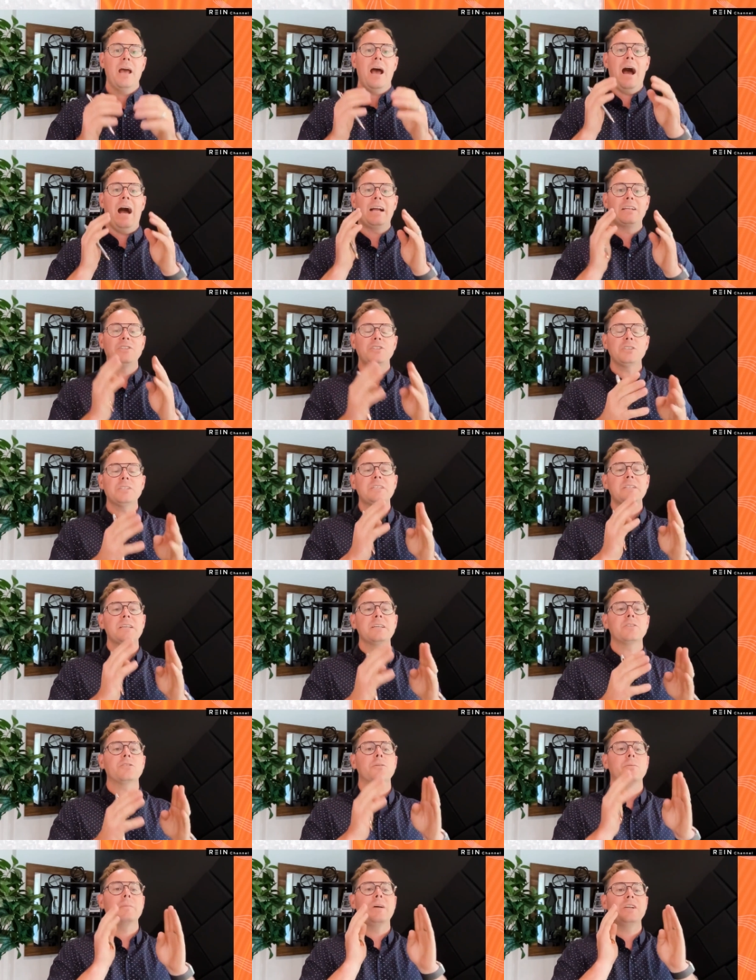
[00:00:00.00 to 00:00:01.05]
I just think
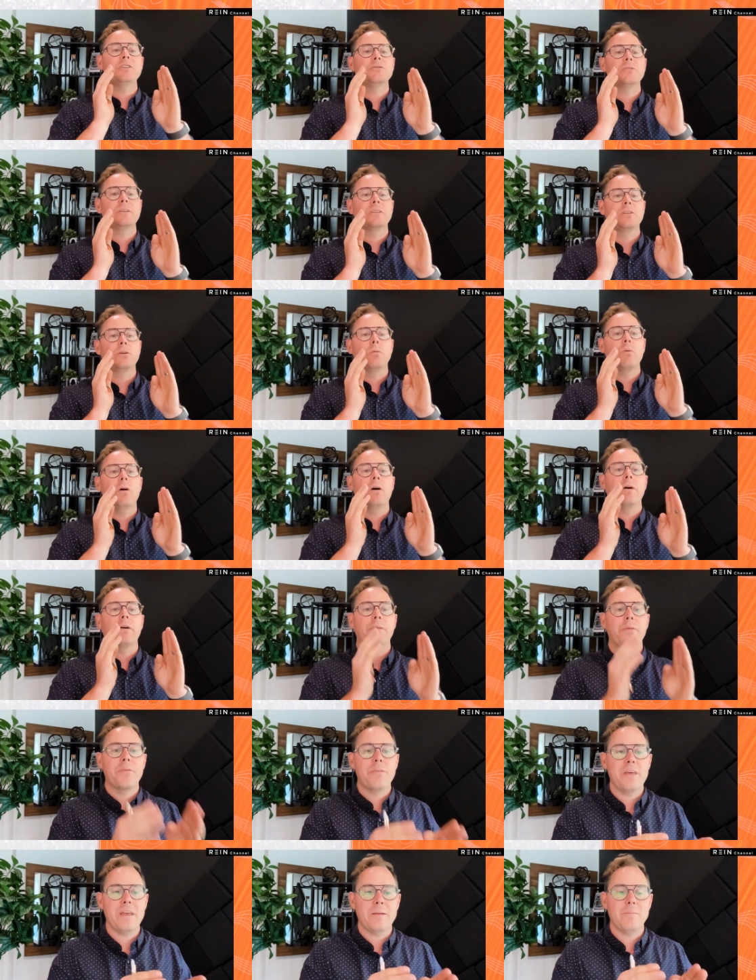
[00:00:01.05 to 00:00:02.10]
they're measuring the wrong
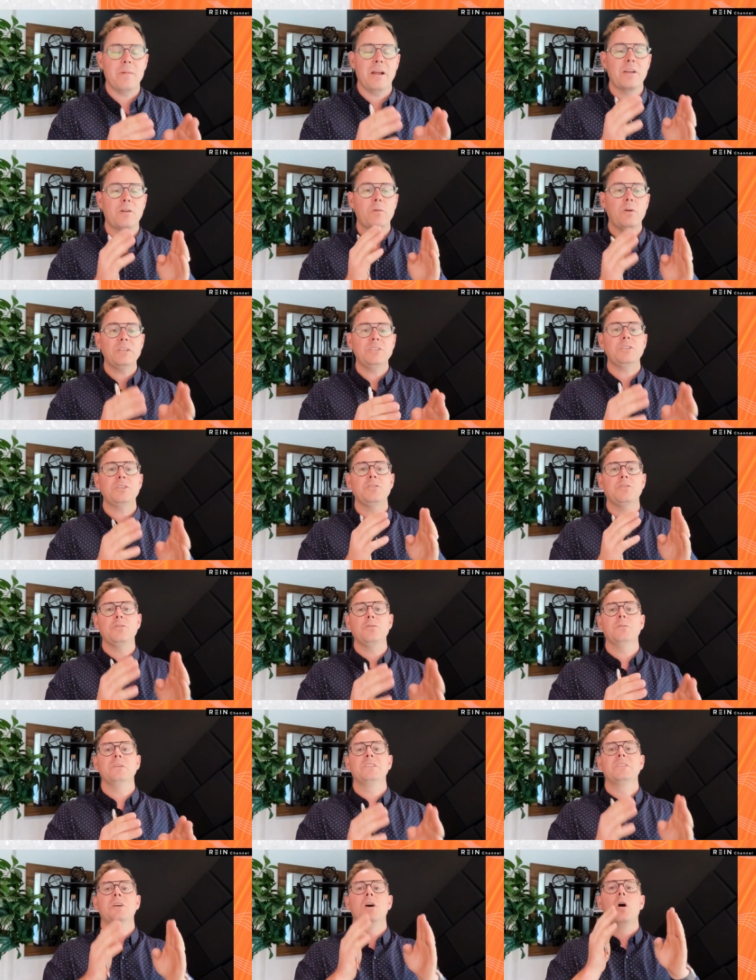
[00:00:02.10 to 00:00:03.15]
thing. My question to you
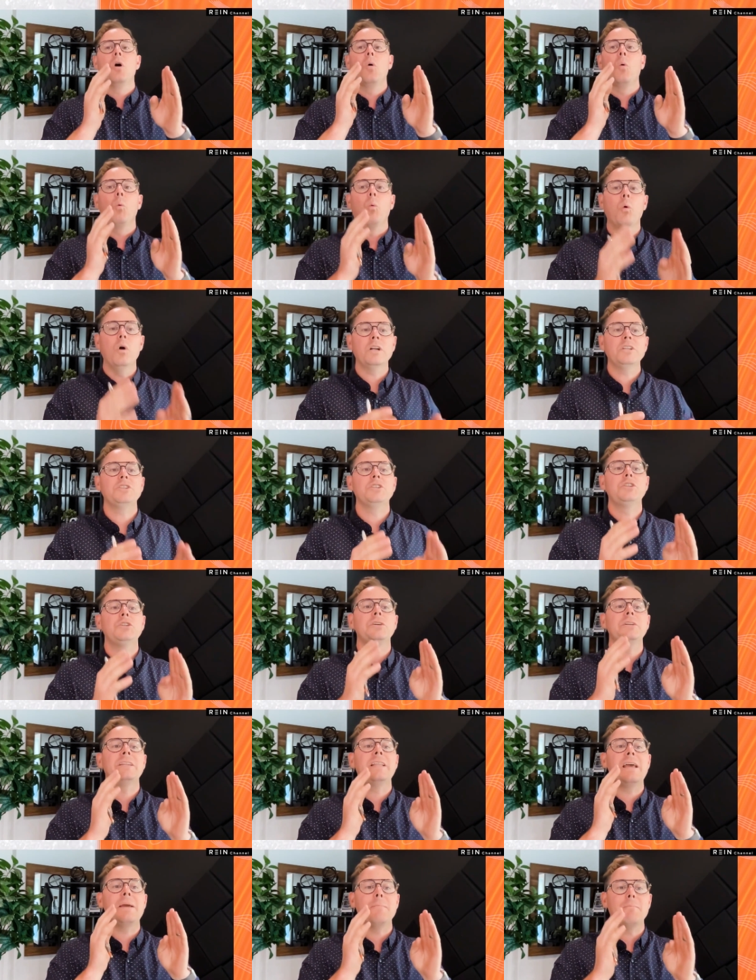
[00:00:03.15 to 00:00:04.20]
is, what
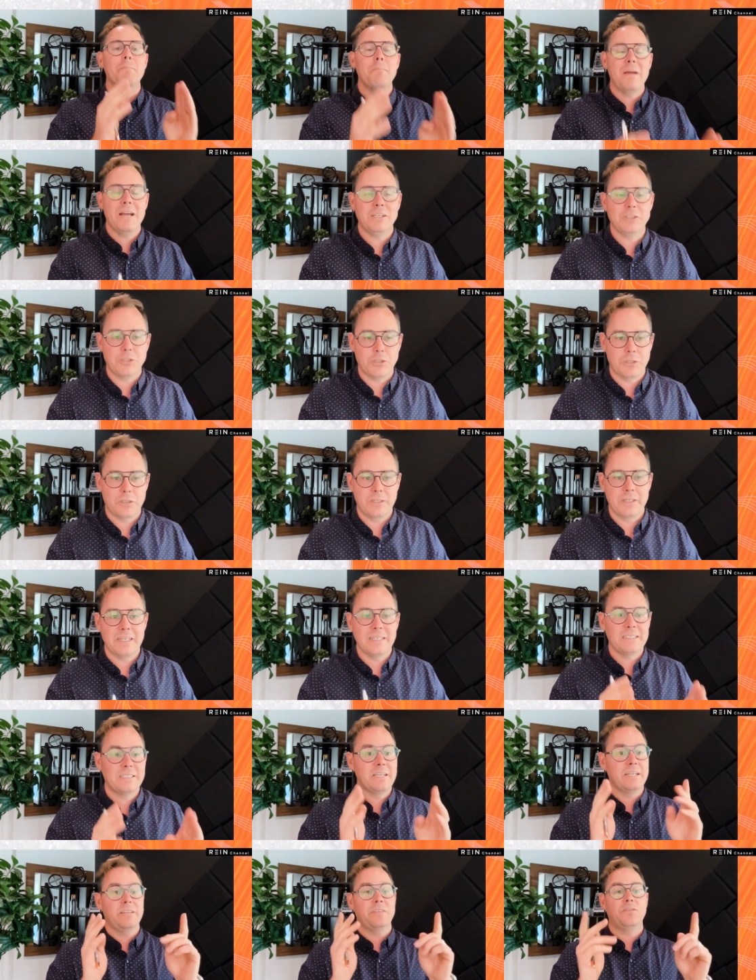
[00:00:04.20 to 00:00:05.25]
should they measure?
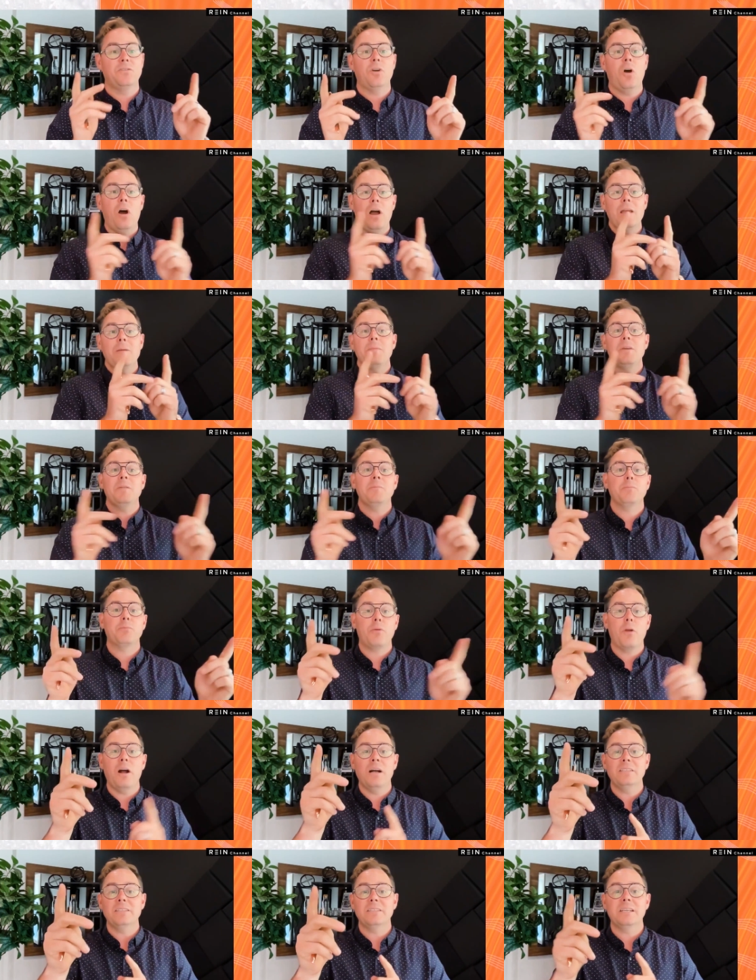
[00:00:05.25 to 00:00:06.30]
Is it time in
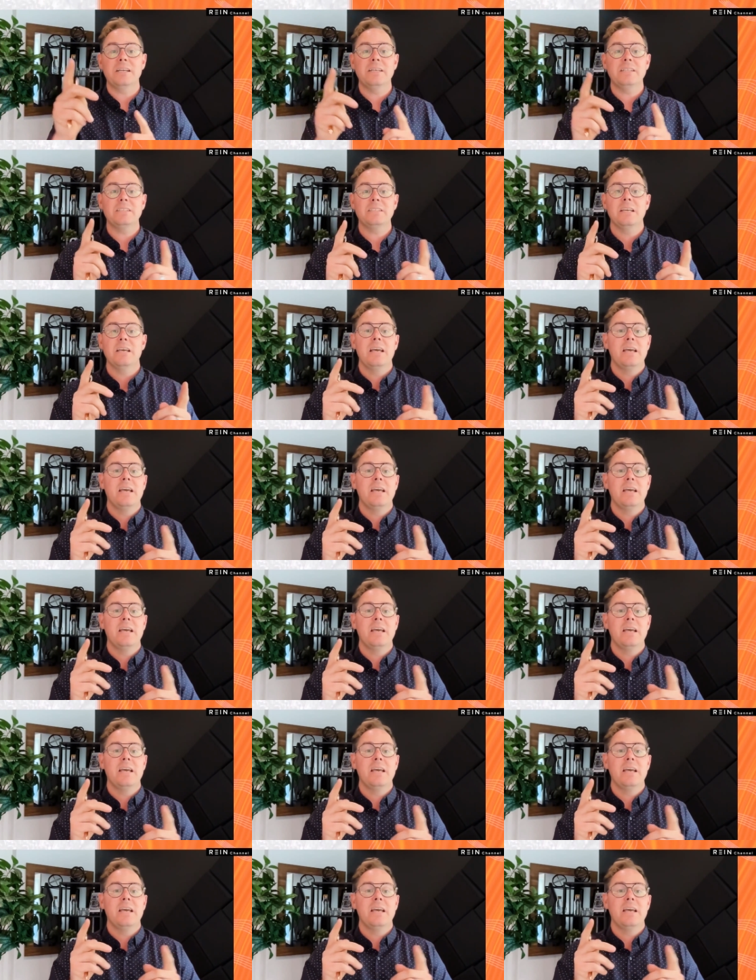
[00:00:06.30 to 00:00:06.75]
process?